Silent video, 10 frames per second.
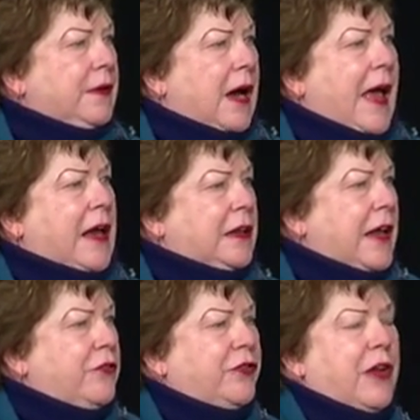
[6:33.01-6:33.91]
I had a
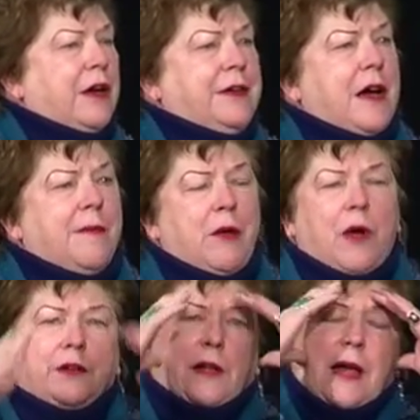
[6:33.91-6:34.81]
legislator tell me,
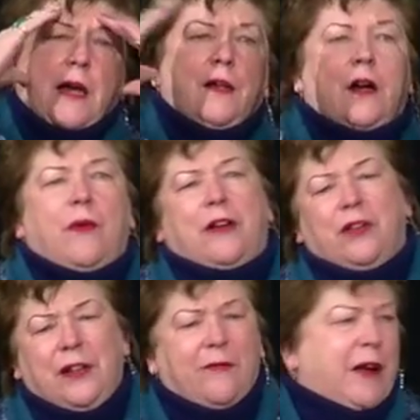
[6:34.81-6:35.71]
well, Delaine, you know, we
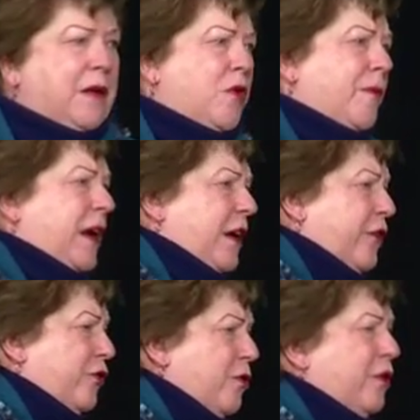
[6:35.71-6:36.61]
couldn't give any more money to
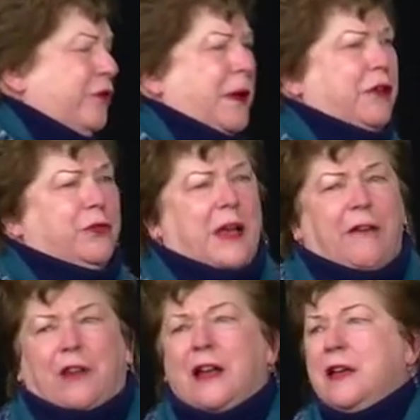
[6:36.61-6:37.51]
schools because we
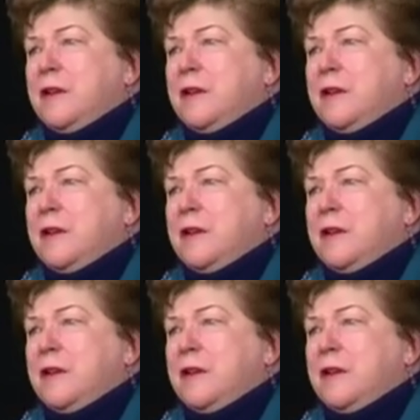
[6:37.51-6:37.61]
have to